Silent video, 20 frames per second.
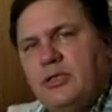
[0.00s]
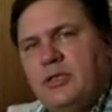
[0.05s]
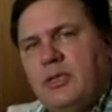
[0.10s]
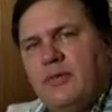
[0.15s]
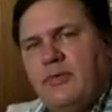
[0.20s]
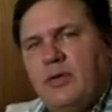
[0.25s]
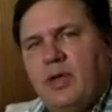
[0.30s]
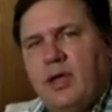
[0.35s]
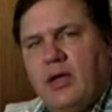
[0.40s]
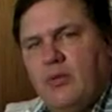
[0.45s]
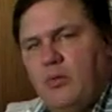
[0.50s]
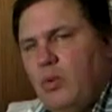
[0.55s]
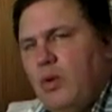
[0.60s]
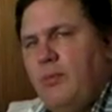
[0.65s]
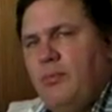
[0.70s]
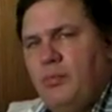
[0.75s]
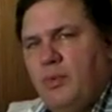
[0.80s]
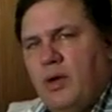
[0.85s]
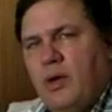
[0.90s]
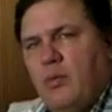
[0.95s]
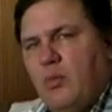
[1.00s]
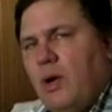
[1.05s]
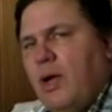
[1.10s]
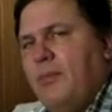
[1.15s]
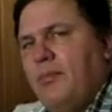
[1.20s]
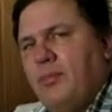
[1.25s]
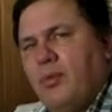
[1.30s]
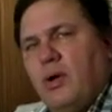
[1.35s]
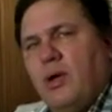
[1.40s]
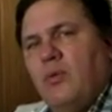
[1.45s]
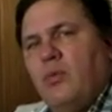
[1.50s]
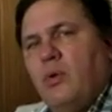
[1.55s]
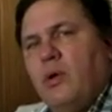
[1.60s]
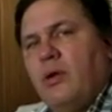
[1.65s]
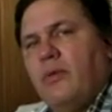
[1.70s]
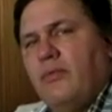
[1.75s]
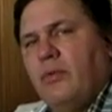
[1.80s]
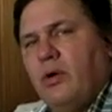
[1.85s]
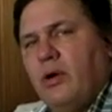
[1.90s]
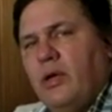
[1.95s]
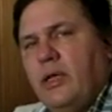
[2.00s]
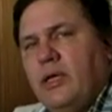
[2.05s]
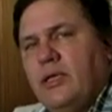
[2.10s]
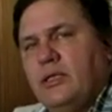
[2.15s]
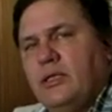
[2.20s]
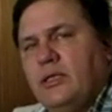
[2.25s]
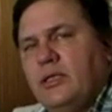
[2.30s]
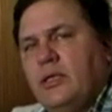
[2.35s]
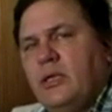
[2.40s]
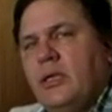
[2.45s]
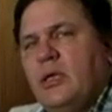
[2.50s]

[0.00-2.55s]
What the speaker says: I've got wheat bread, white bread, whatever it is.